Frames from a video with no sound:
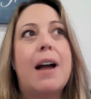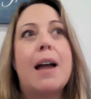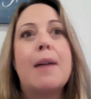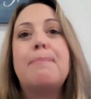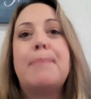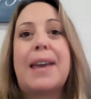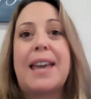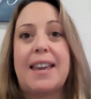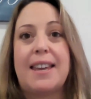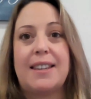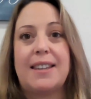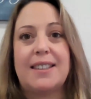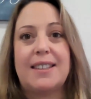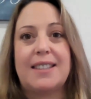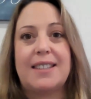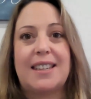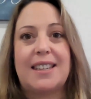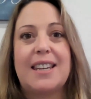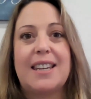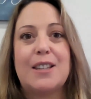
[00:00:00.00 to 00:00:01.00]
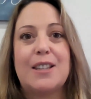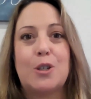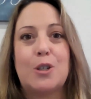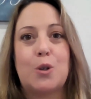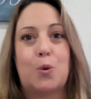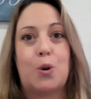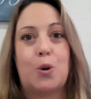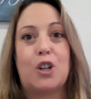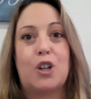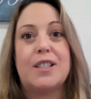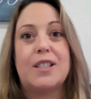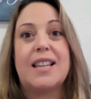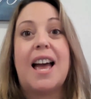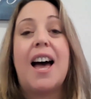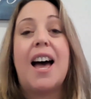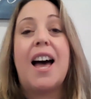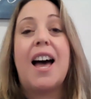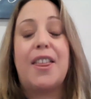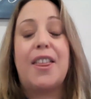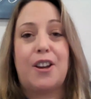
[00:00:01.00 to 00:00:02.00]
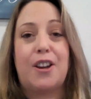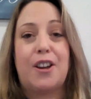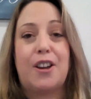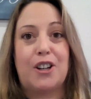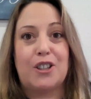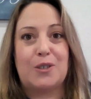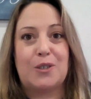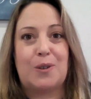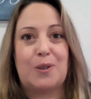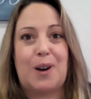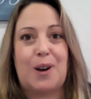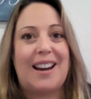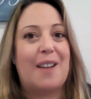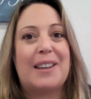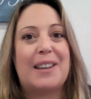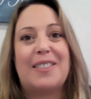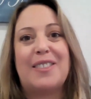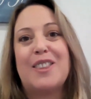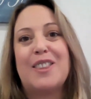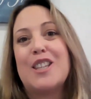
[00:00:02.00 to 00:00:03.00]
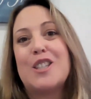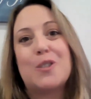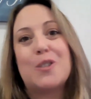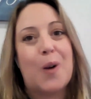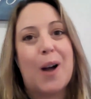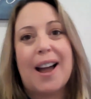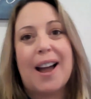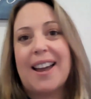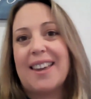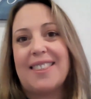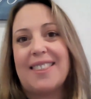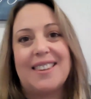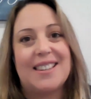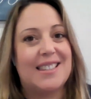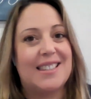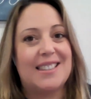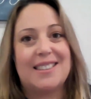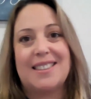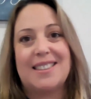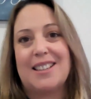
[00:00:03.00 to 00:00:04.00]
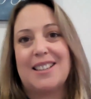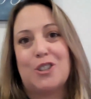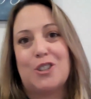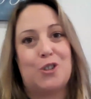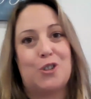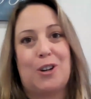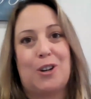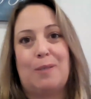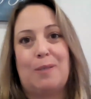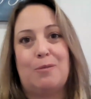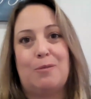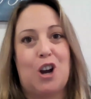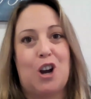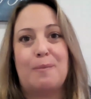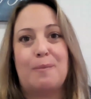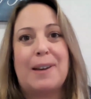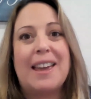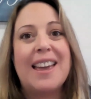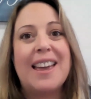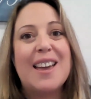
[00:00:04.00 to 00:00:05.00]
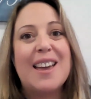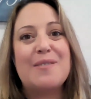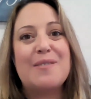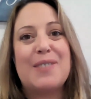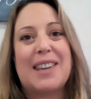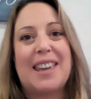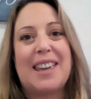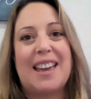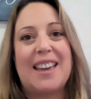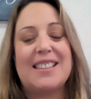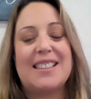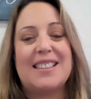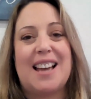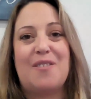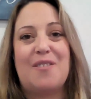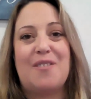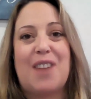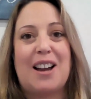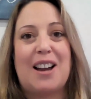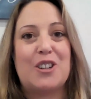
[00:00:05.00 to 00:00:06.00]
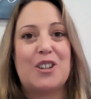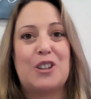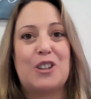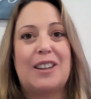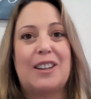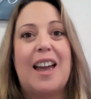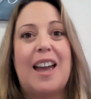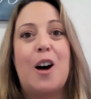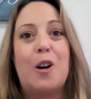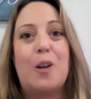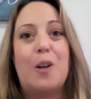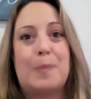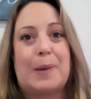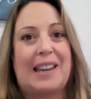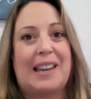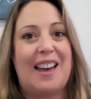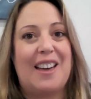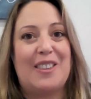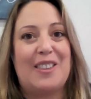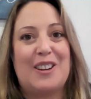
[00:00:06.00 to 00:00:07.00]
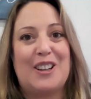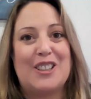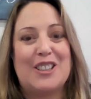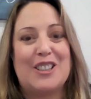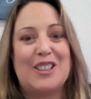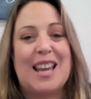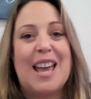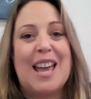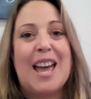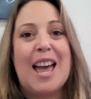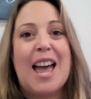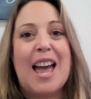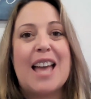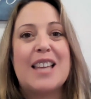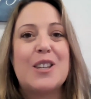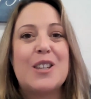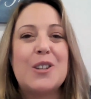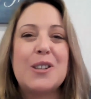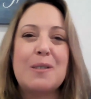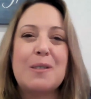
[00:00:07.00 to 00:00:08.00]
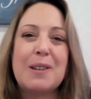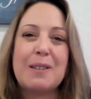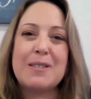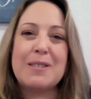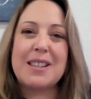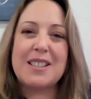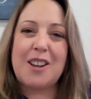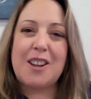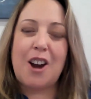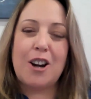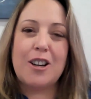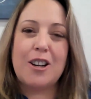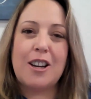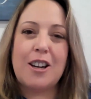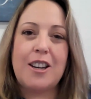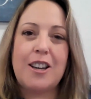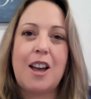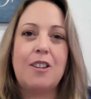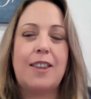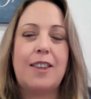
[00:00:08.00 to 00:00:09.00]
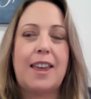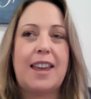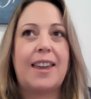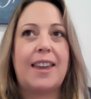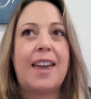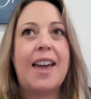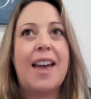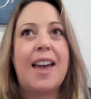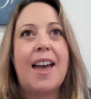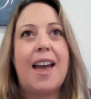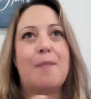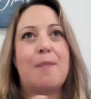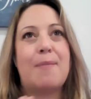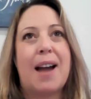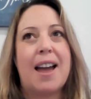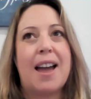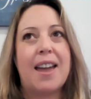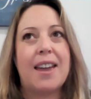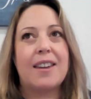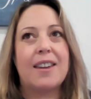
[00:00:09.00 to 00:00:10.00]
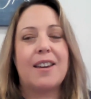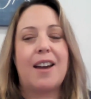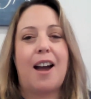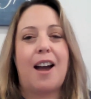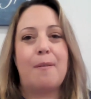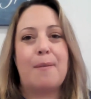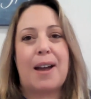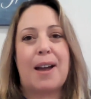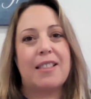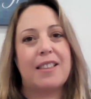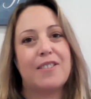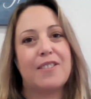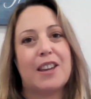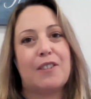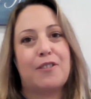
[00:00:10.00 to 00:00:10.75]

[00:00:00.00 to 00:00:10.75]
bent is towards others, right? I mean, that's why this is such a dream job, because I'm actually helping others. And so sometimes it's hard to know, like, am I living